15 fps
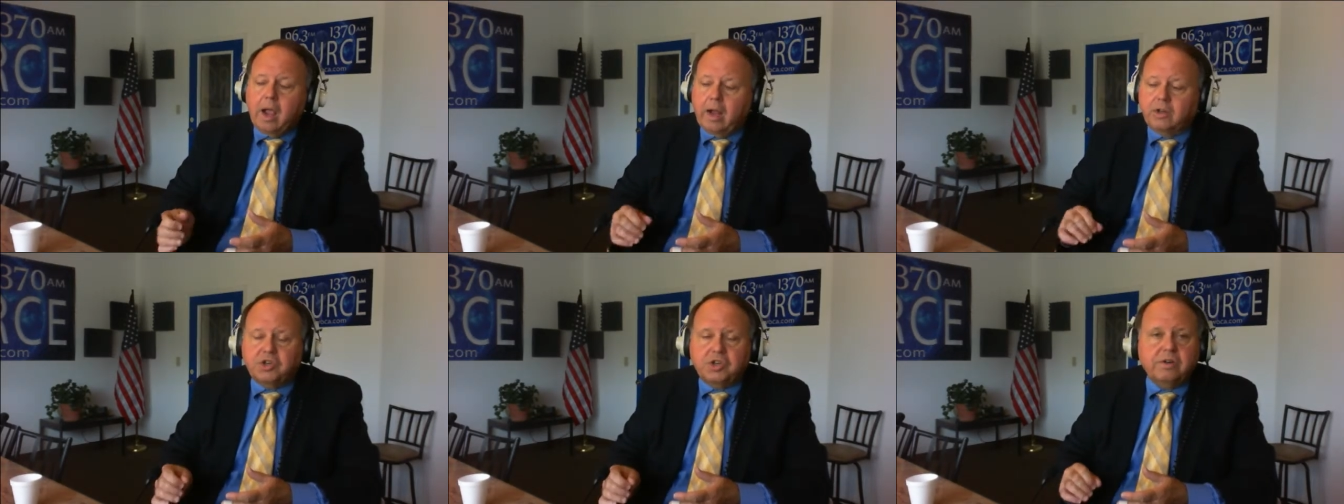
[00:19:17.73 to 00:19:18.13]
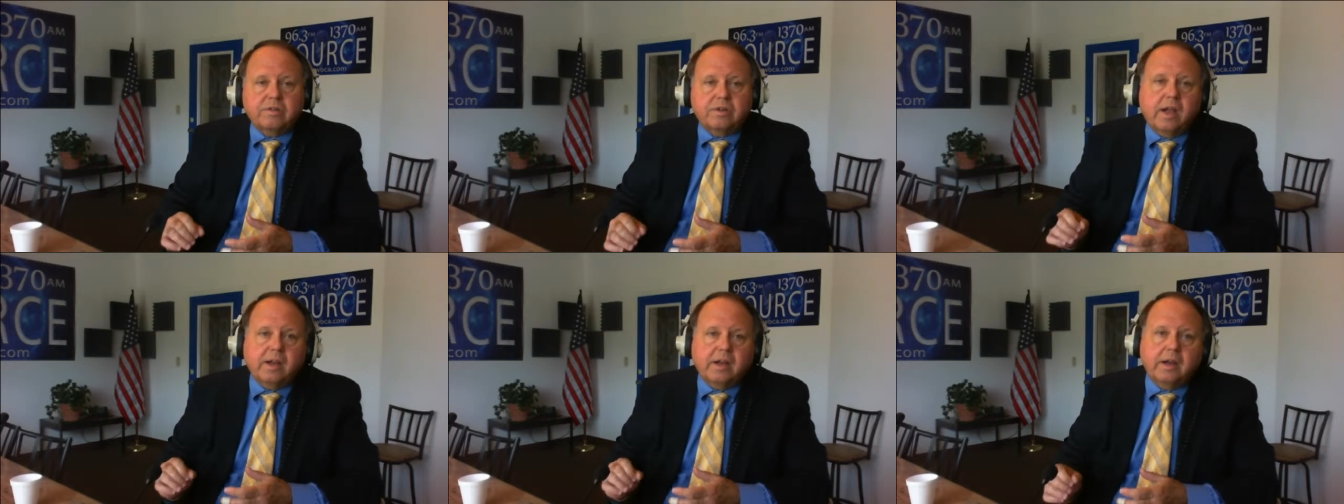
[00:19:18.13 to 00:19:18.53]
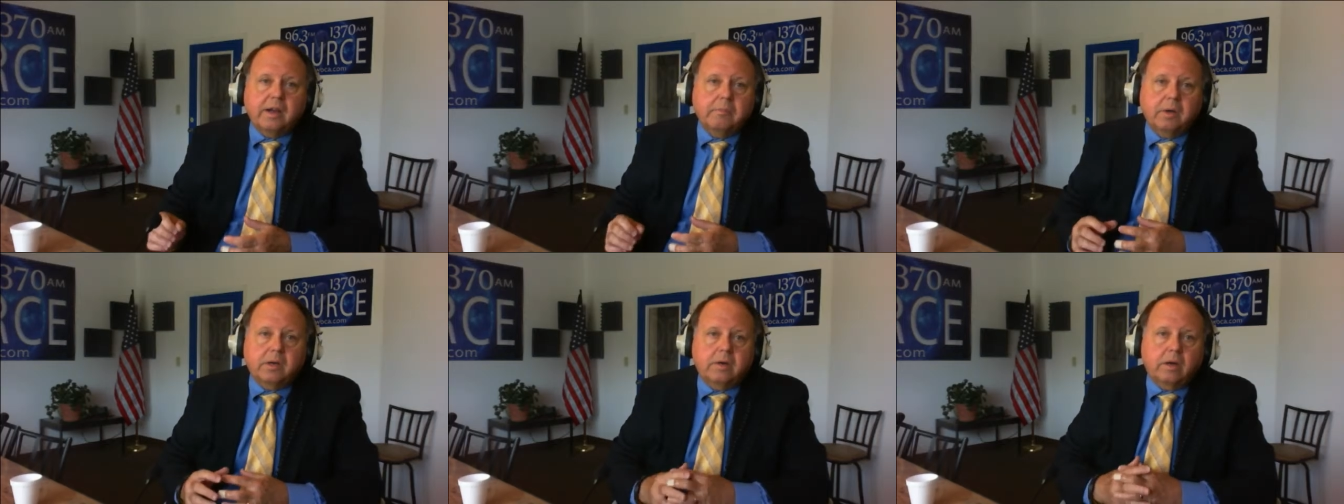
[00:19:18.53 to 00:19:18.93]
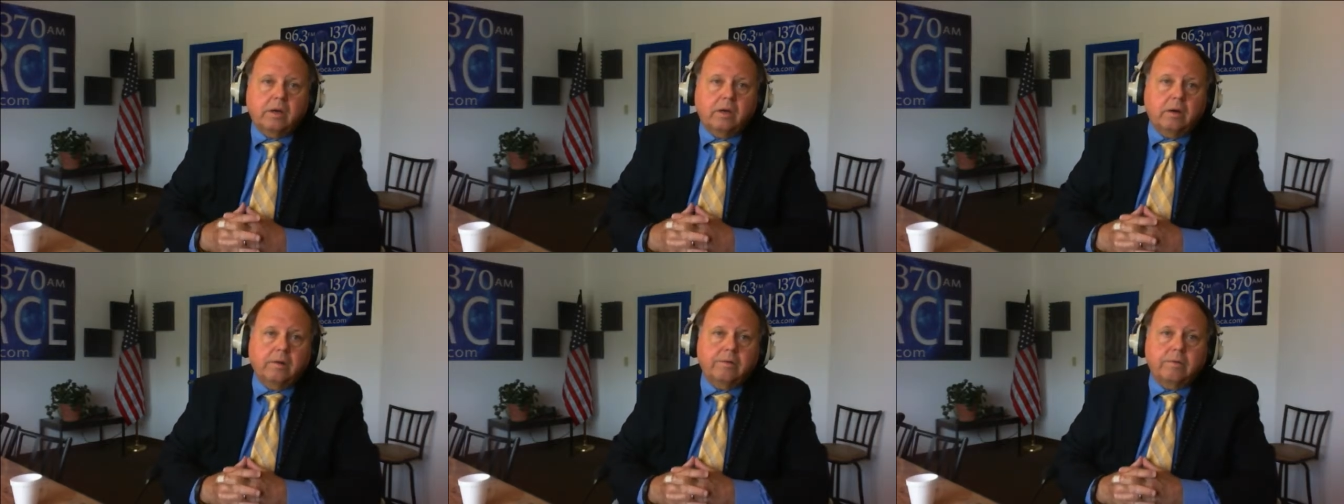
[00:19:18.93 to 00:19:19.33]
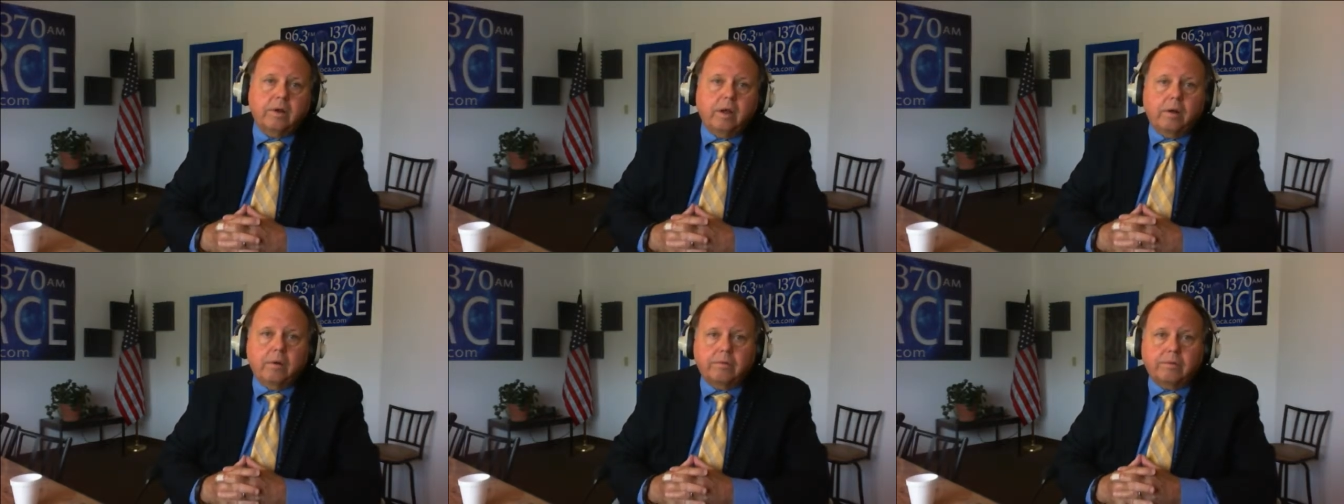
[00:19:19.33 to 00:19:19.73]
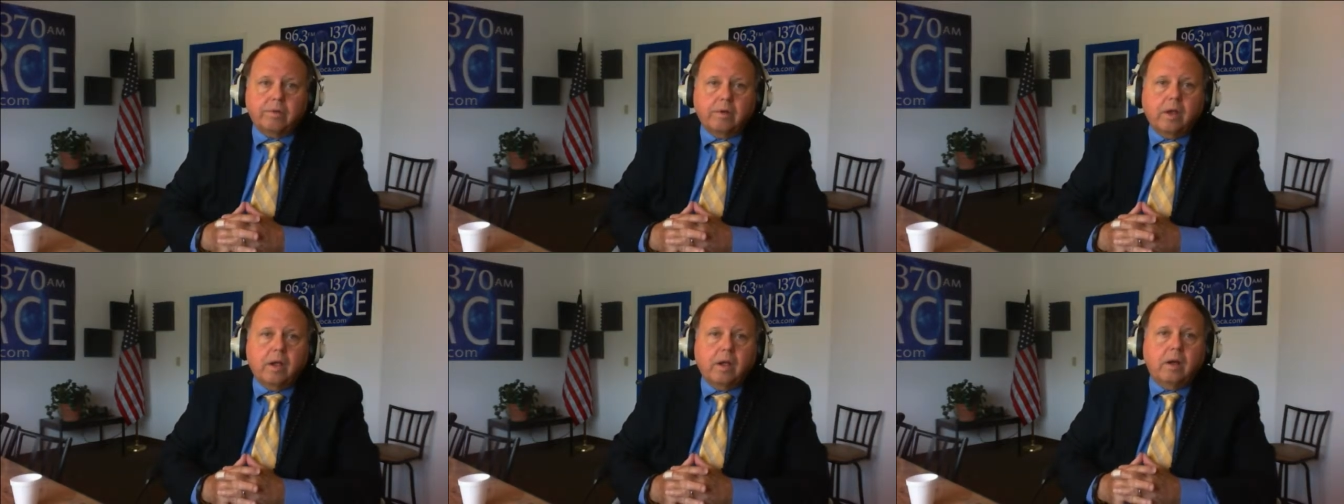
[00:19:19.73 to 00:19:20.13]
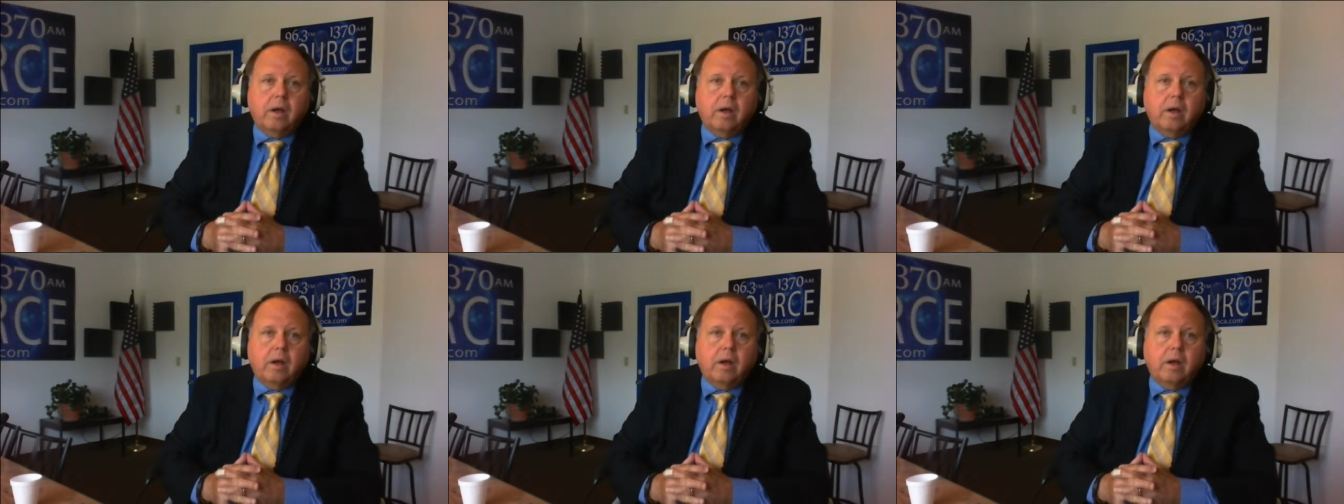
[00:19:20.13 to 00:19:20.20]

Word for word: And she's taking meticulous notes.